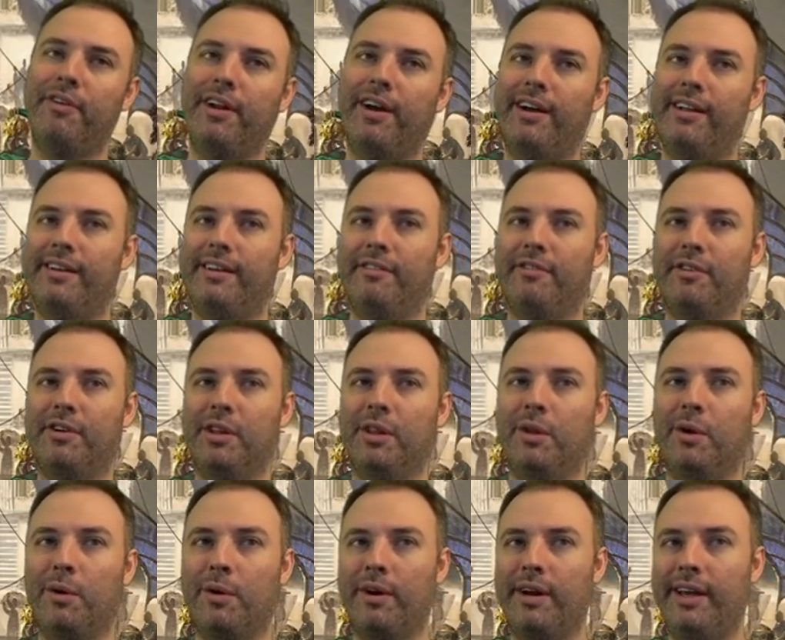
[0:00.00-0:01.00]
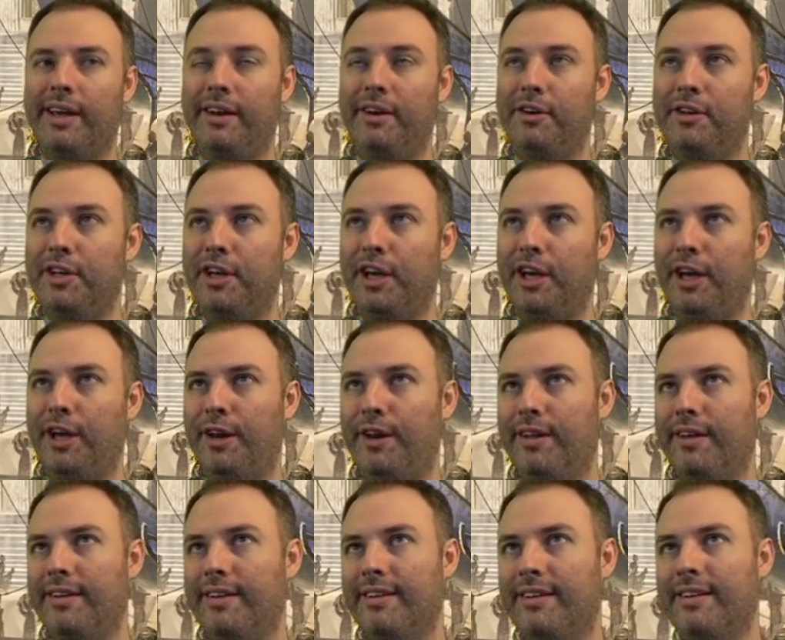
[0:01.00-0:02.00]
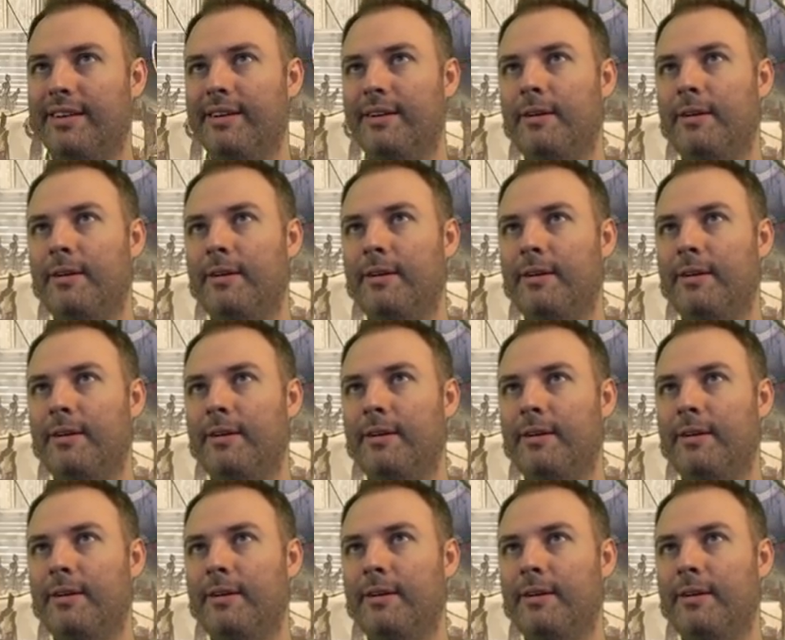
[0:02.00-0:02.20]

Finale of glory indeed.